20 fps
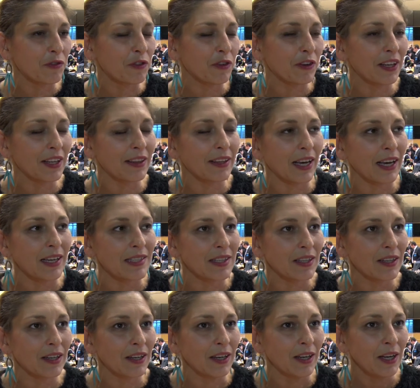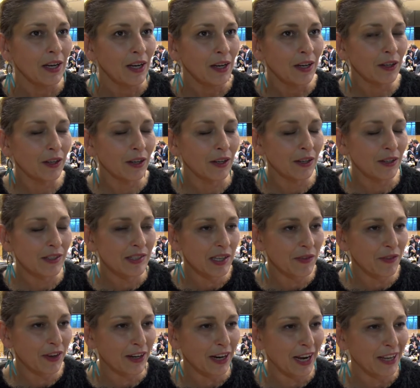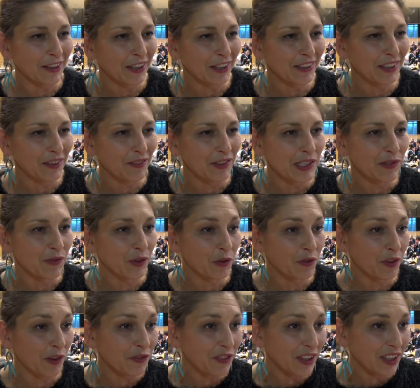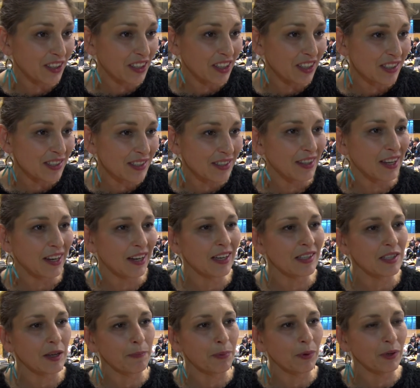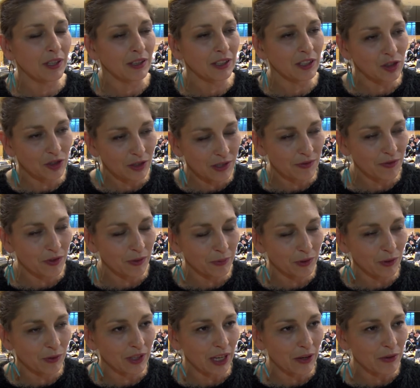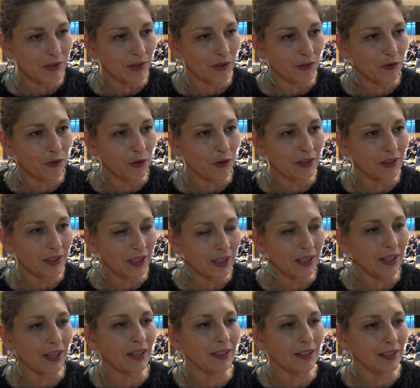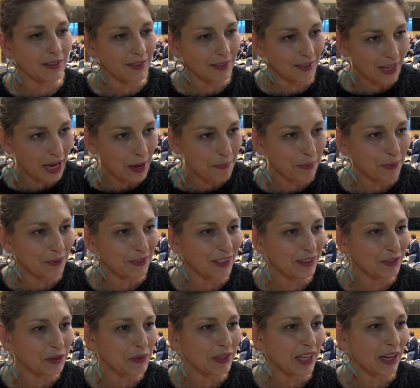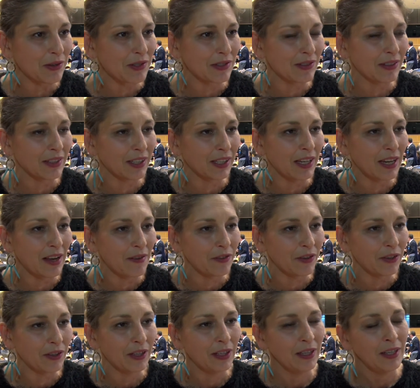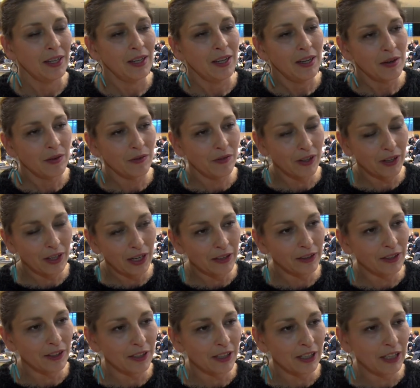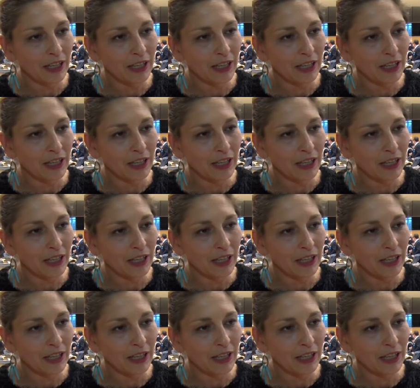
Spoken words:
for it as a civil rights activist for 15 years, then as a politician from 2014, and it happened in 2011 under the